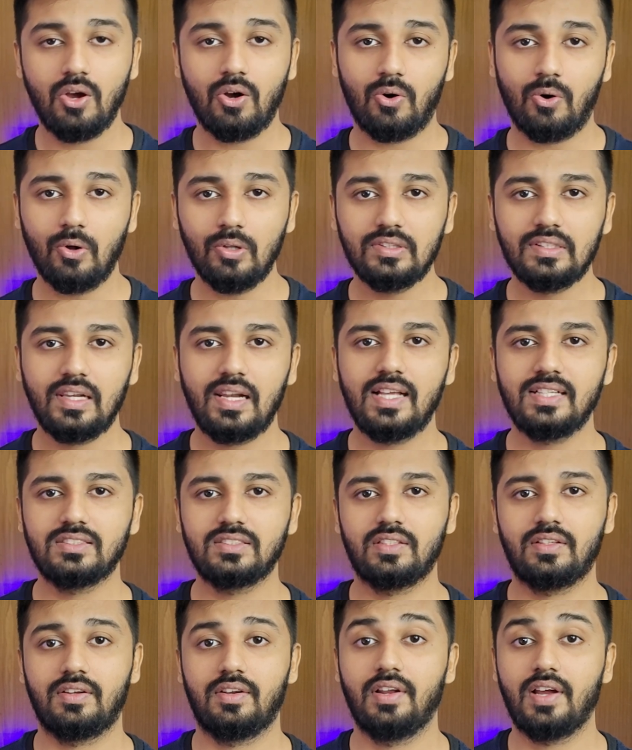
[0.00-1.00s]
All the
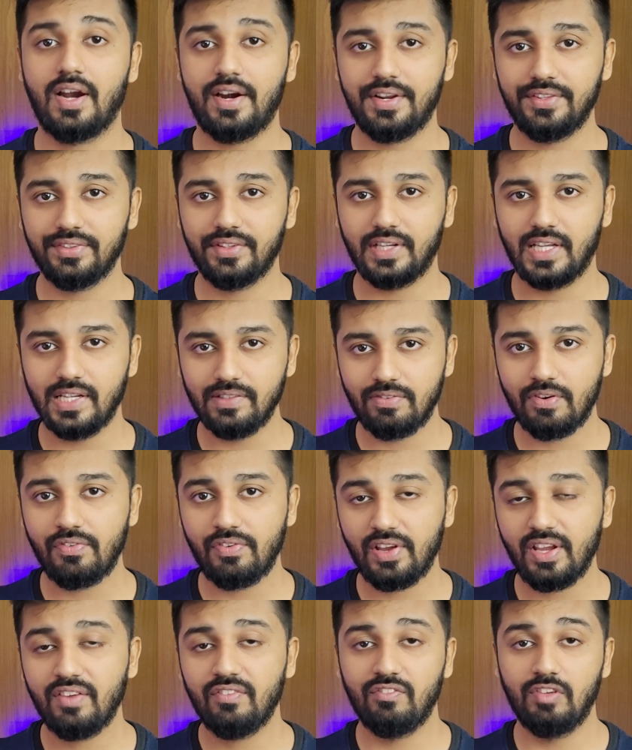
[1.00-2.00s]
links regarding the
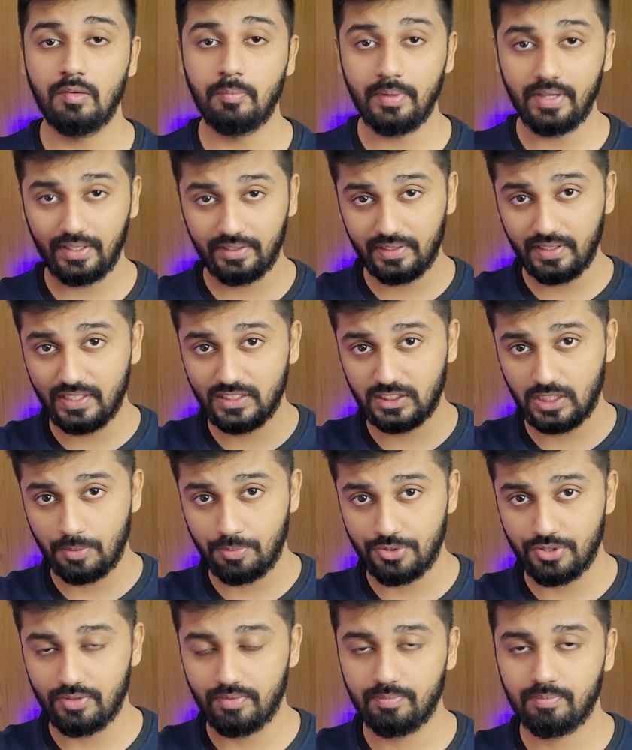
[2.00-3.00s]
giveaway will be in the
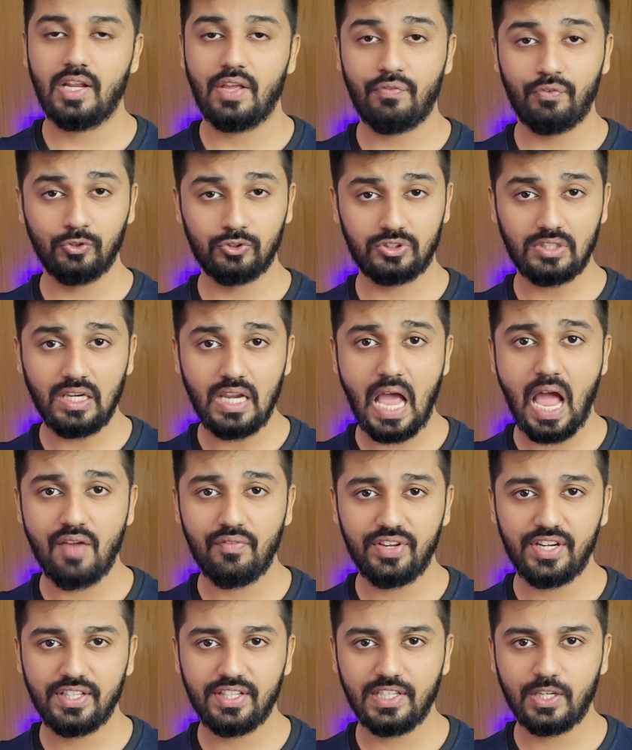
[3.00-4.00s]
description. If you still have
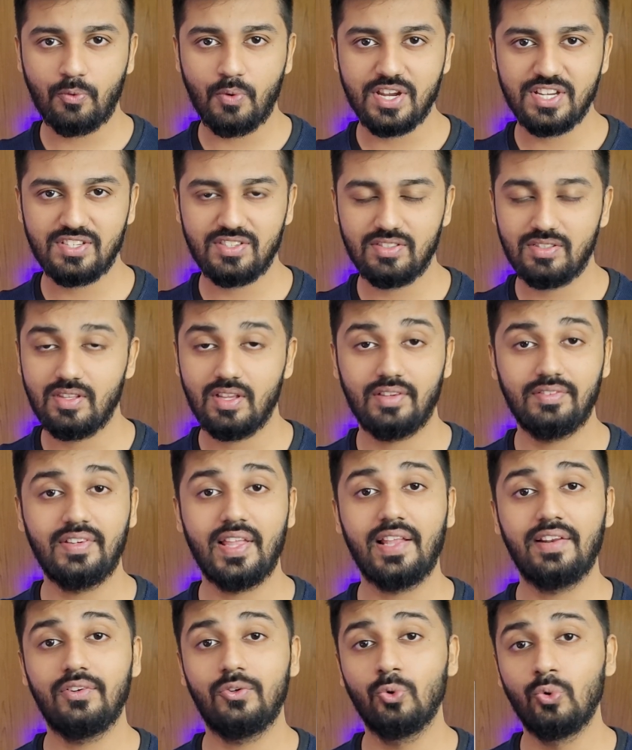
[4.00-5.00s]
any other questions,
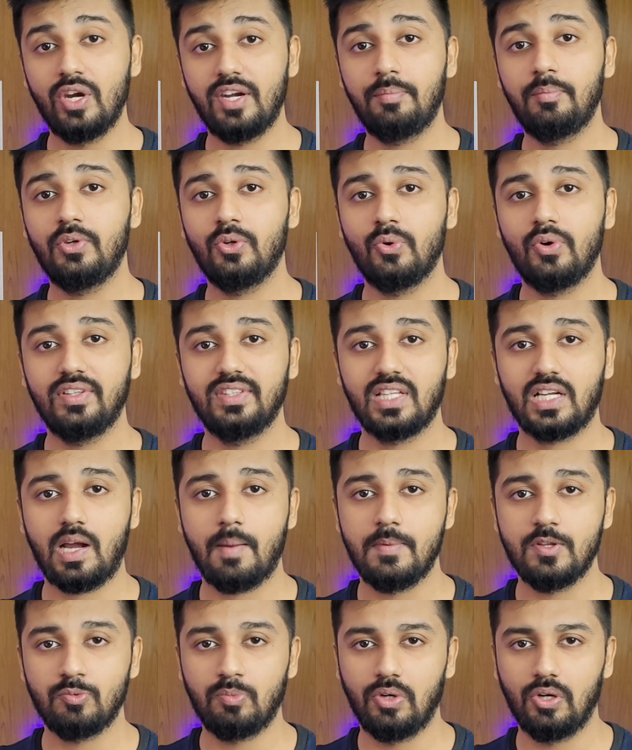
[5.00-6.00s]
then do let me know in the
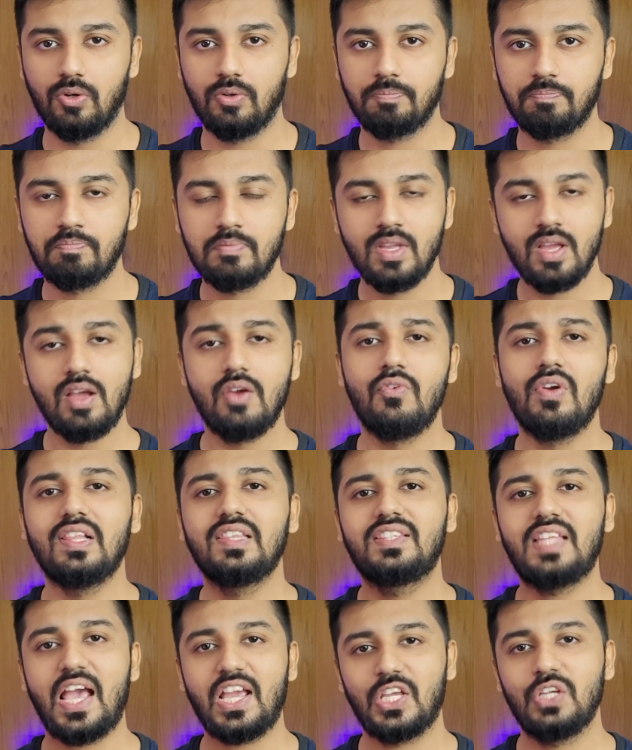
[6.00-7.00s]
comments below. Well,
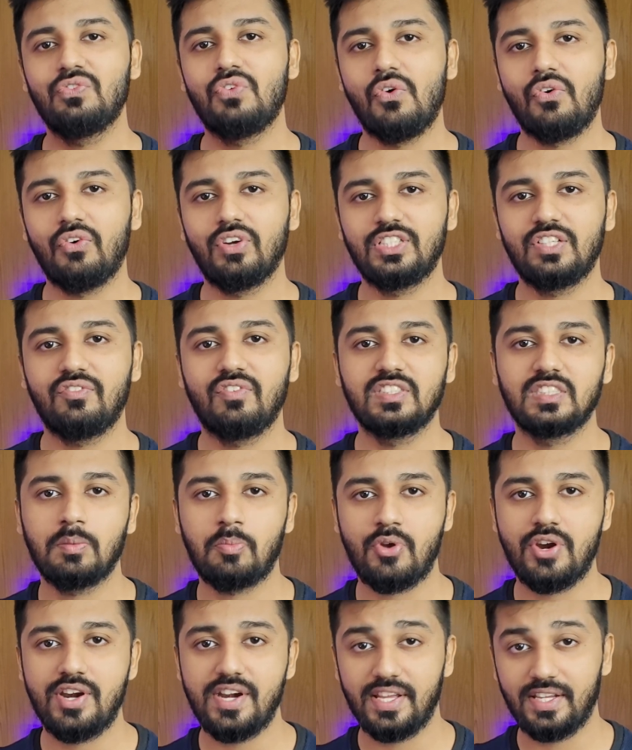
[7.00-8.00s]
thank you for watching Once
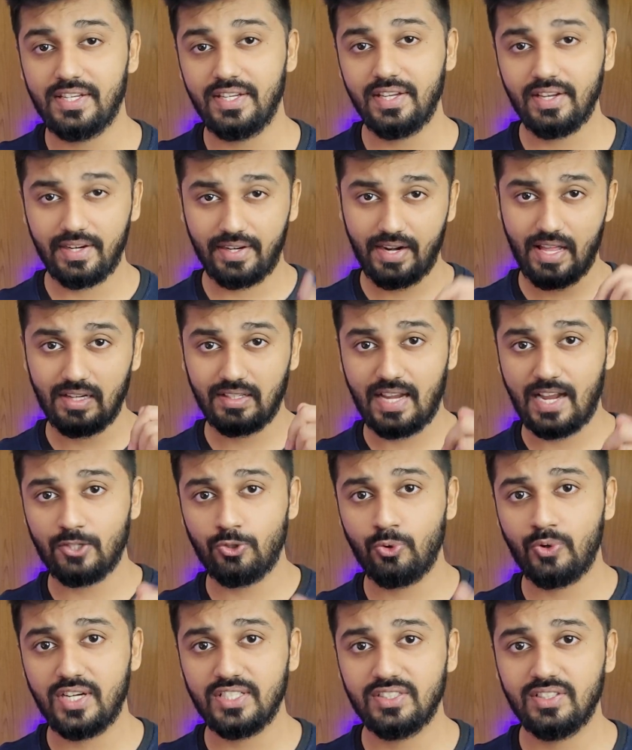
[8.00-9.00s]
Upon a Techie, and I'll catch
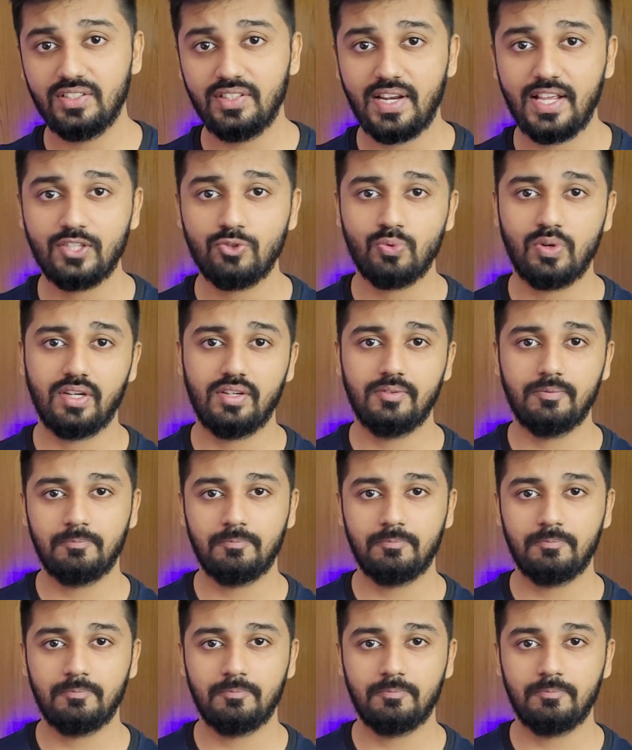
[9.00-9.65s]
you guys in the next one.